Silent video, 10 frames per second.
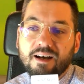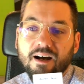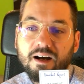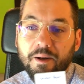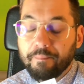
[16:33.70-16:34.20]

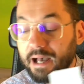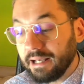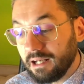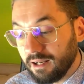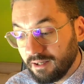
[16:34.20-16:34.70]

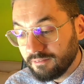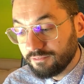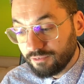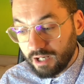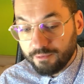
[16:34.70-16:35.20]
I
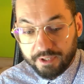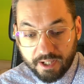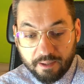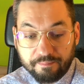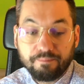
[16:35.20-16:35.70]
love rounded
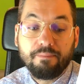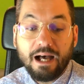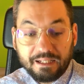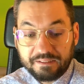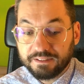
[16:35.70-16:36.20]
up
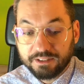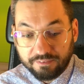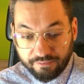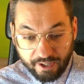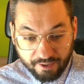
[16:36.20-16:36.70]
balanced
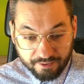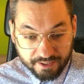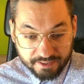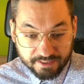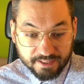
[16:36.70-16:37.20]

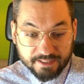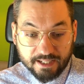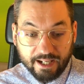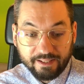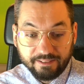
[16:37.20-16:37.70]
fragrances.
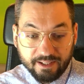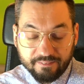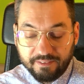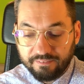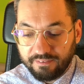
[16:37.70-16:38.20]
I
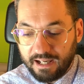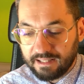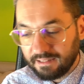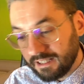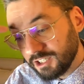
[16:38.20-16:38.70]
love the
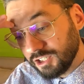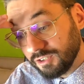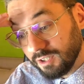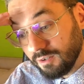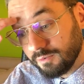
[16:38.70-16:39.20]
fact that you
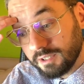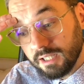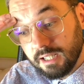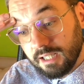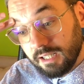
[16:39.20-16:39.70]

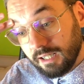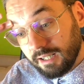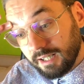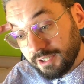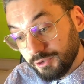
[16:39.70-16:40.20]

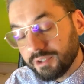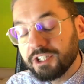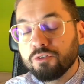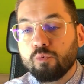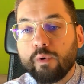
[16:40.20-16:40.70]

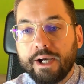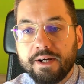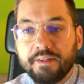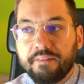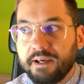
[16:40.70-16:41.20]
can
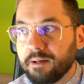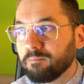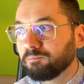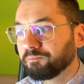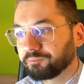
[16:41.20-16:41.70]
wear
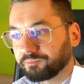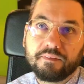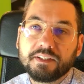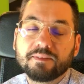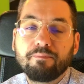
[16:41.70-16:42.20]
them.
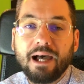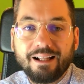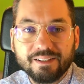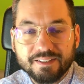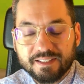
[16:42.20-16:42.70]
This
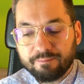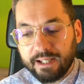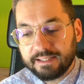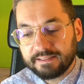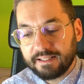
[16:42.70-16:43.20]
balance
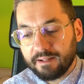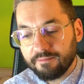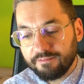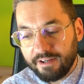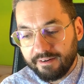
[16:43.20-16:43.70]
makes
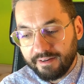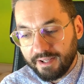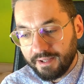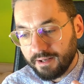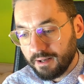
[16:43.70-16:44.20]
them
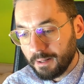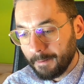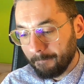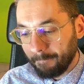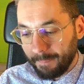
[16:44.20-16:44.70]
very
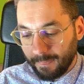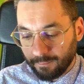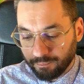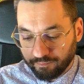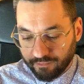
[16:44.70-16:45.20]

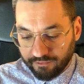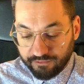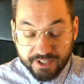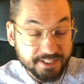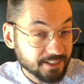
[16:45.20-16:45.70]

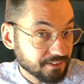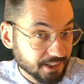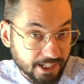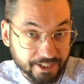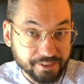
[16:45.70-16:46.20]

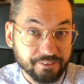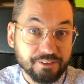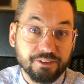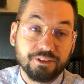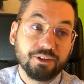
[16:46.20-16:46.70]
versatile.
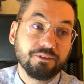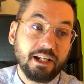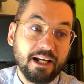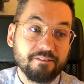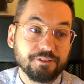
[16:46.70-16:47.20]
You don't
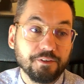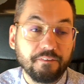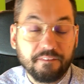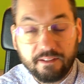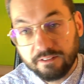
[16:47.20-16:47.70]
have to
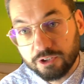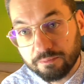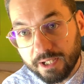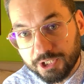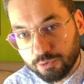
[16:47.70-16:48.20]
think too
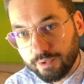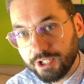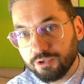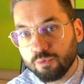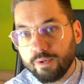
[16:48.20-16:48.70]
much
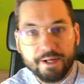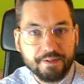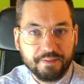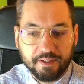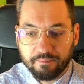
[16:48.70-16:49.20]
when you
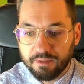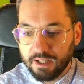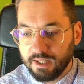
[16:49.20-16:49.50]
wear them.